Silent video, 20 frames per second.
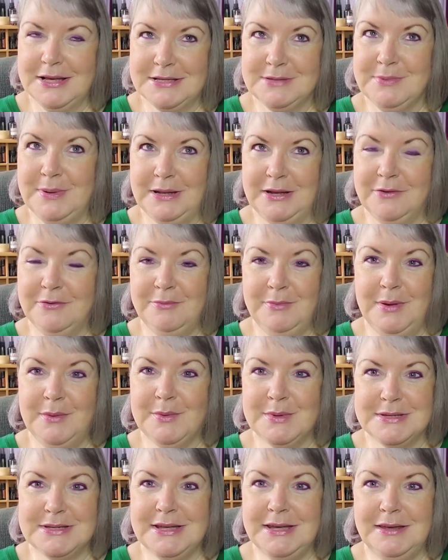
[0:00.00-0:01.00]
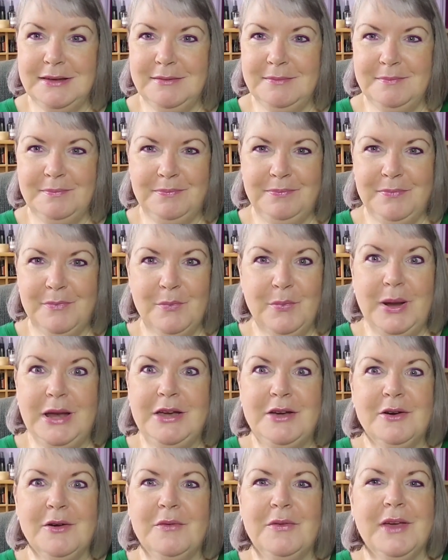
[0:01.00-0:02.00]
winter for me was the
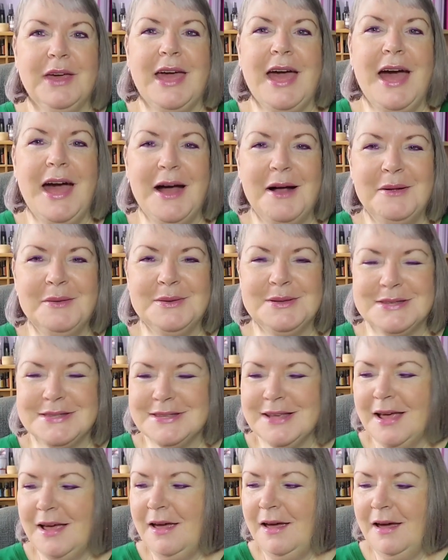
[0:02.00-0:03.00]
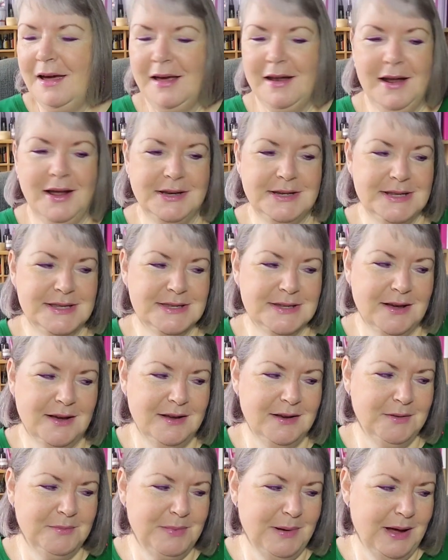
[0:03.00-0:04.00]
winter of the cowls, and I
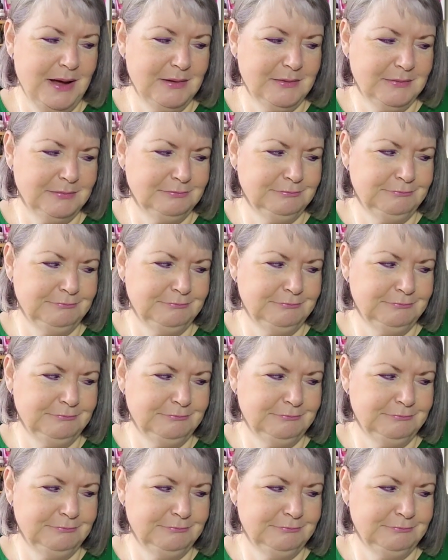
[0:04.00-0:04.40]
designed about